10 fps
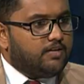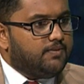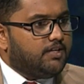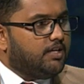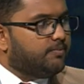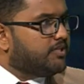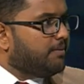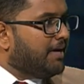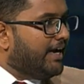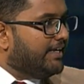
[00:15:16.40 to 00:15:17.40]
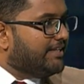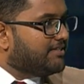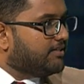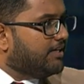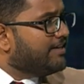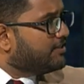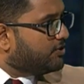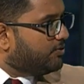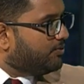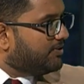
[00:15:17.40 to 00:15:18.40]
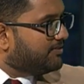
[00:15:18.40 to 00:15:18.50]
keep some ice? Is it good?